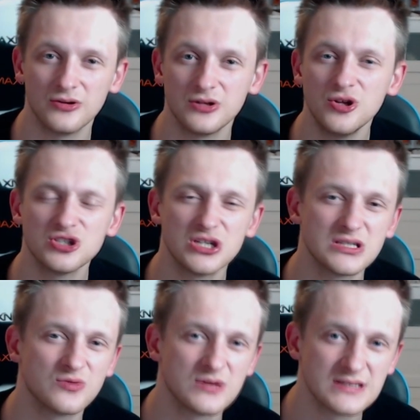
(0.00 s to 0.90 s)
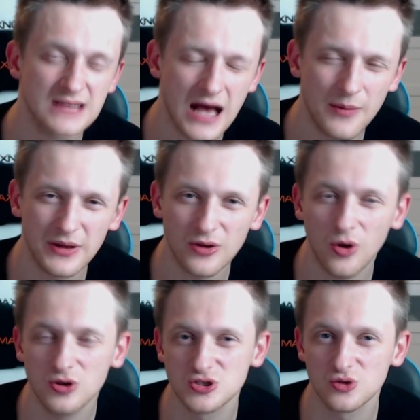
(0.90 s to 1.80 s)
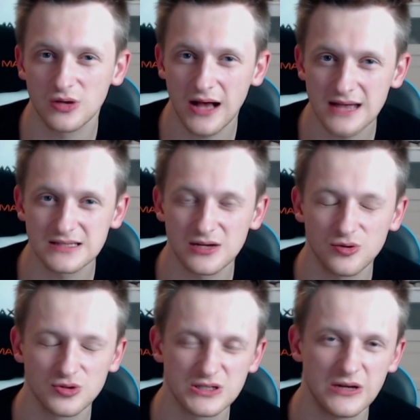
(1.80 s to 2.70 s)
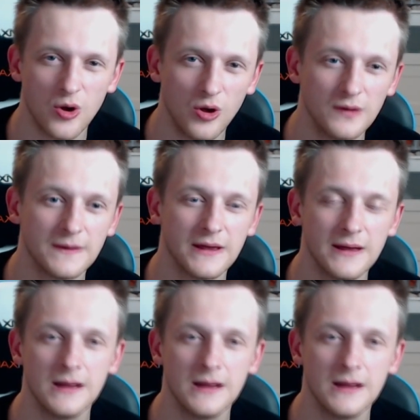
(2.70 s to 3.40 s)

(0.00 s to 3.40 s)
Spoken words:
not just Raza but also Kazakus and all the